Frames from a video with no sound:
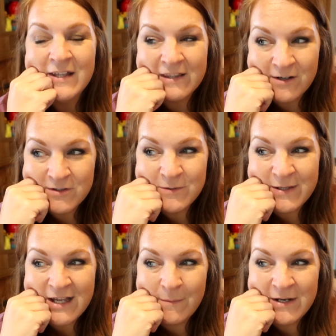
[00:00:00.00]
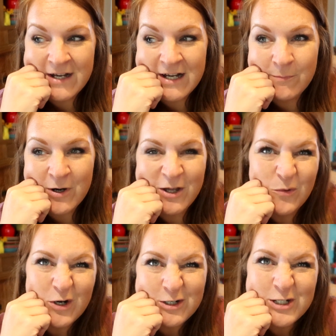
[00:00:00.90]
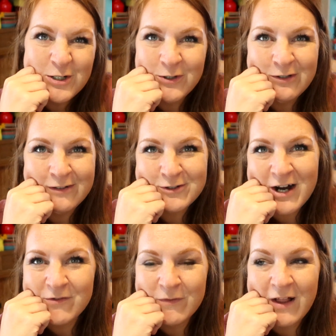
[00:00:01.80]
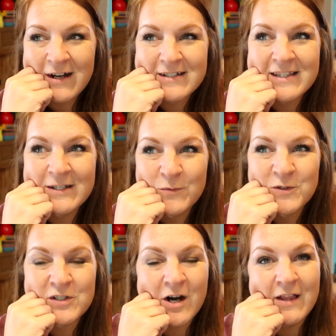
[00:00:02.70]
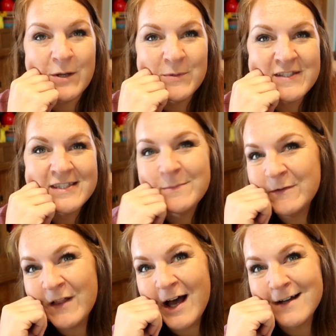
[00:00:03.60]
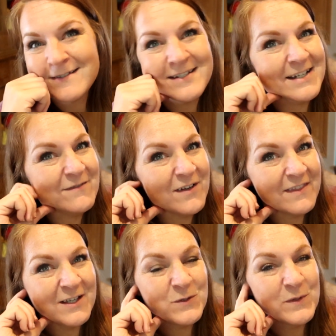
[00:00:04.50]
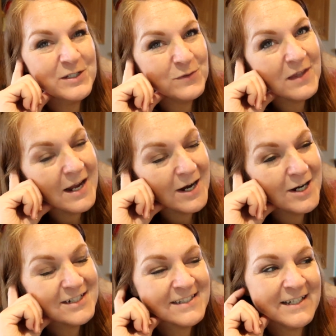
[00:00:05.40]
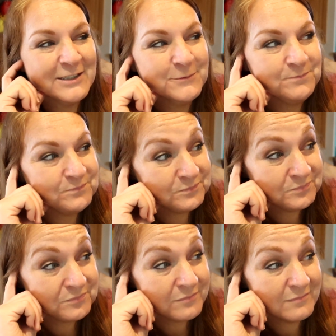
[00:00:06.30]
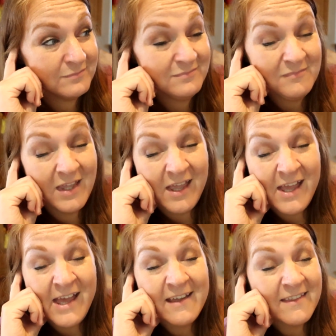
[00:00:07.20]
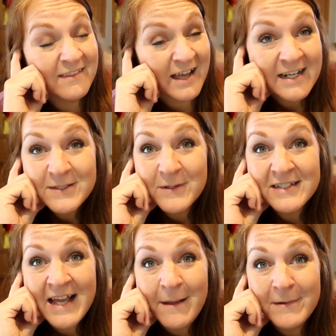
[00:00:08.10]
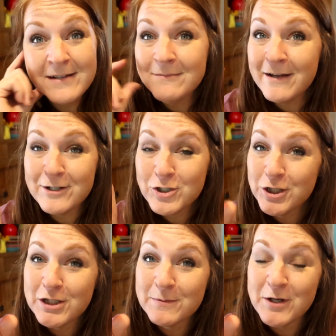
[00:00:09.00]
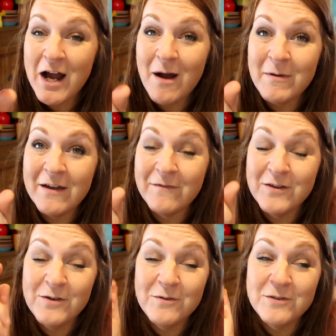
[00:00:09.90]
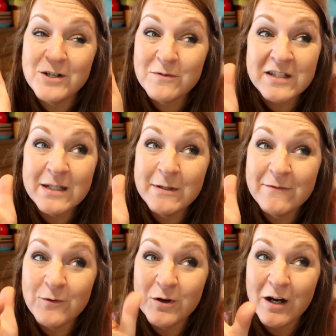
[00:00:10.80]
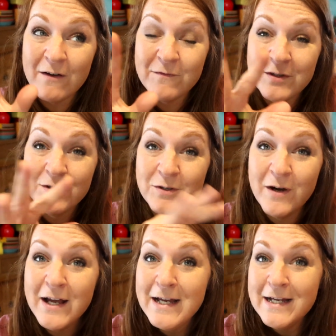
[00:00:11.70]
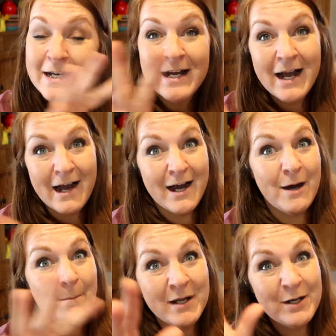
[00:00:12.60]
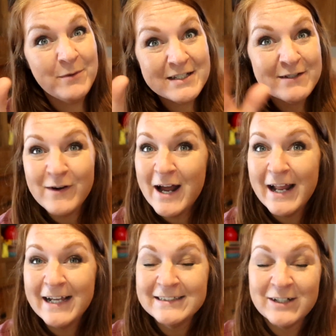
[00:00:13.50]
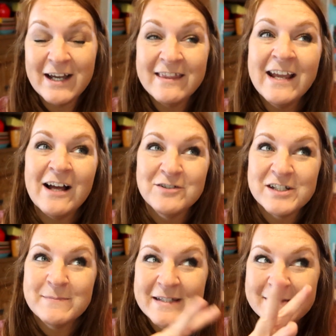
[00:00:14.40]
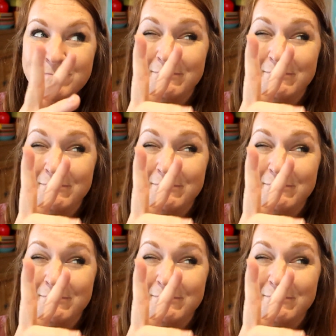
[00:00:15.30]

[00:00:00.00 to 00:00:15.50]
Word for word: those will be coming up, probably one or two travel vlogs and then we'll start like Mississippi vlogs and any fun thing we do there. So that is what is happening. Make sure you subscribe if you don't see me for a few um, Monday, Wednesday, Fridays, or I think I'll just miss